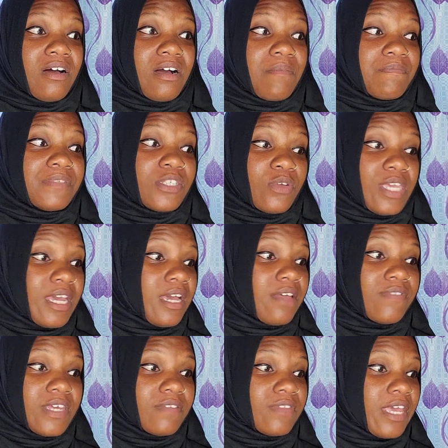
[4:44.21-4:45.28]
Um, so
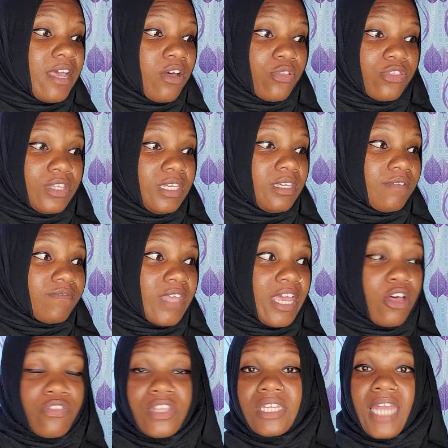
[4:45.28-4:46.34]
yeah, the, the healthy the
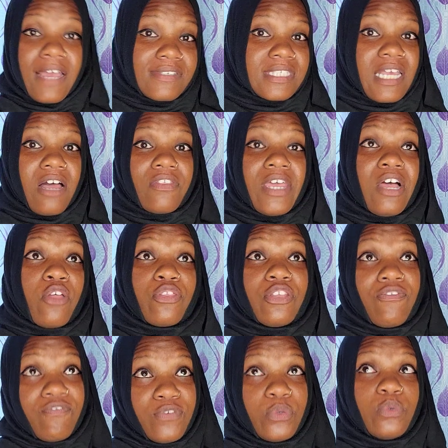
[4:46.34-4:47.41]
healthy lifestyle, the
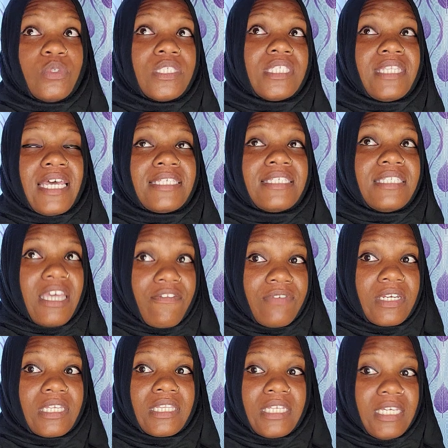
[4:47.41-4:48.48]
healthy foods, that's
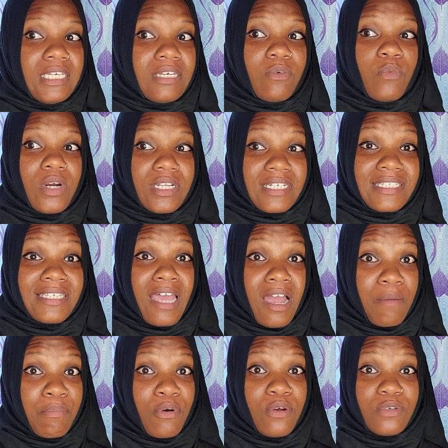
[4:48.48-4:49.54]
definitely one of the
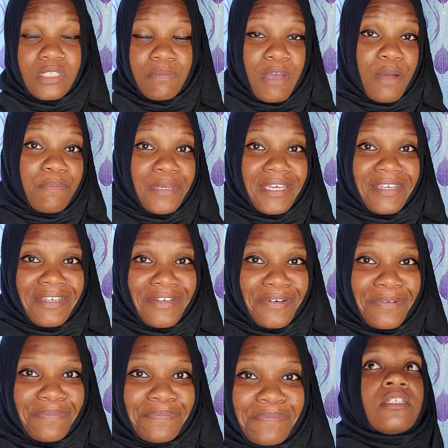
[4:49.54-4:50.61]
top pros about being
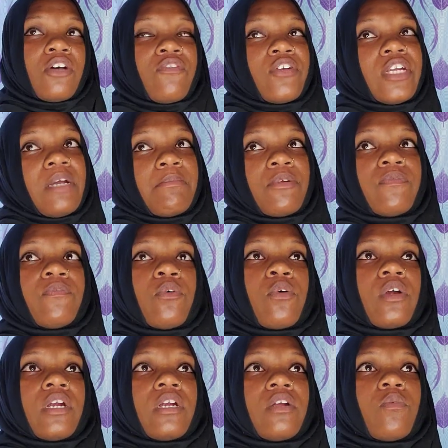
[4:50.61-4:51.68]
here. So for number
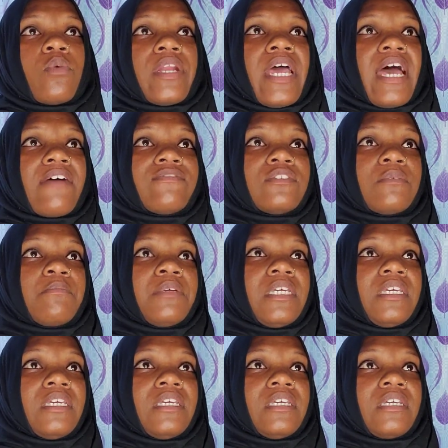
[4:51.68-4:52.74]
four would have to
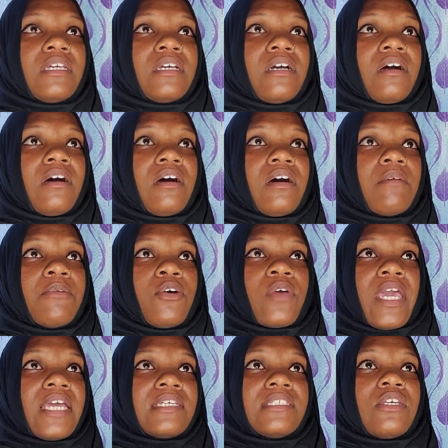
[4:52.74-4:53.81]
be um,
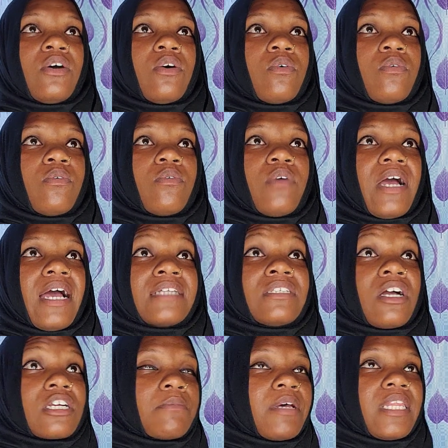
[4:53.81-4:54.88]
okay. So I
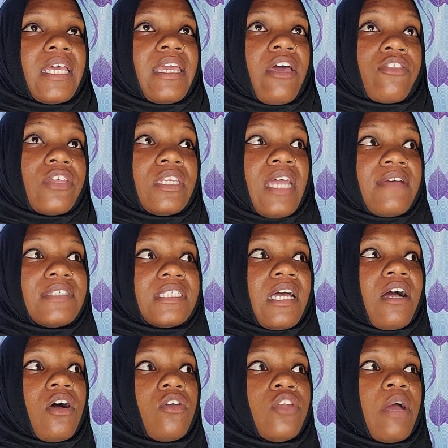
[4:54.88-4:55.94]
talked about like healthy
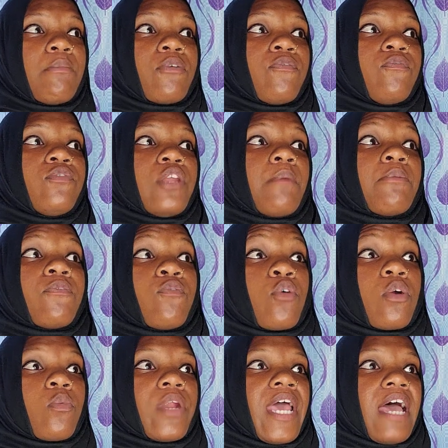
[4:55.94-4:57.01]
lifestyle. Number number
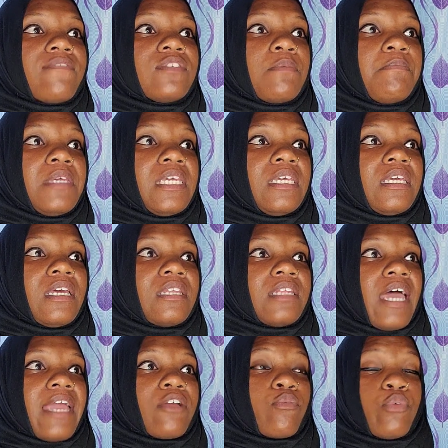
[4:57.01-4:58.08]
four would have to be
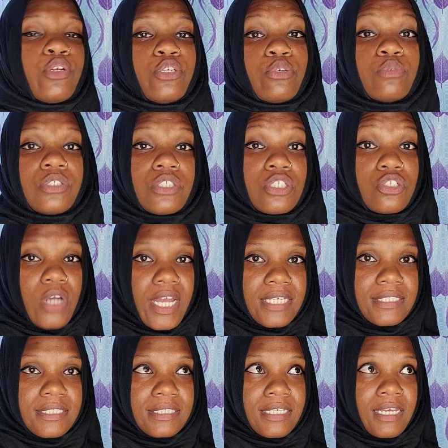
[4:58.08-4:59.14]
like reduced
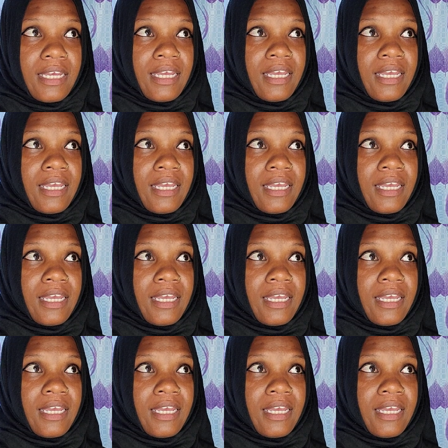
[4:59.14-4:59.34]
stress.